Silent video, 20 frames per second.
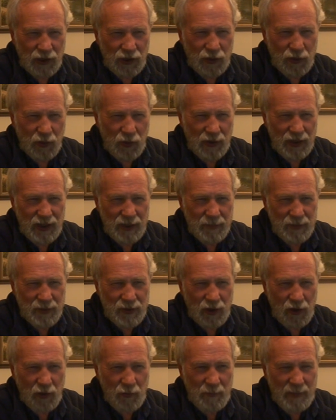joined
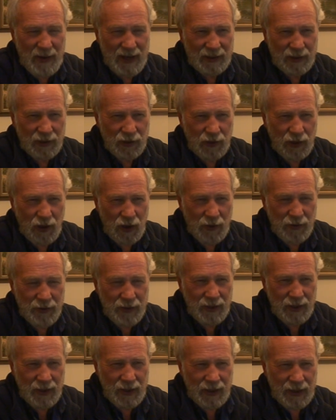himself back to God.
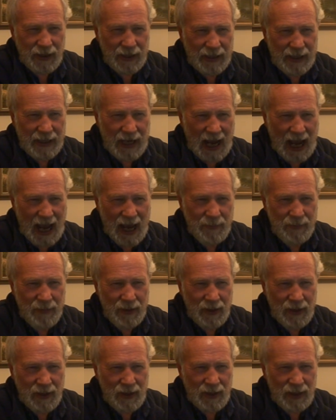He came,
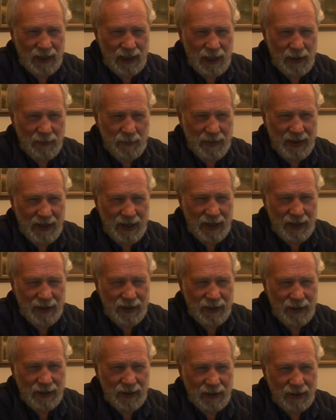he appeared.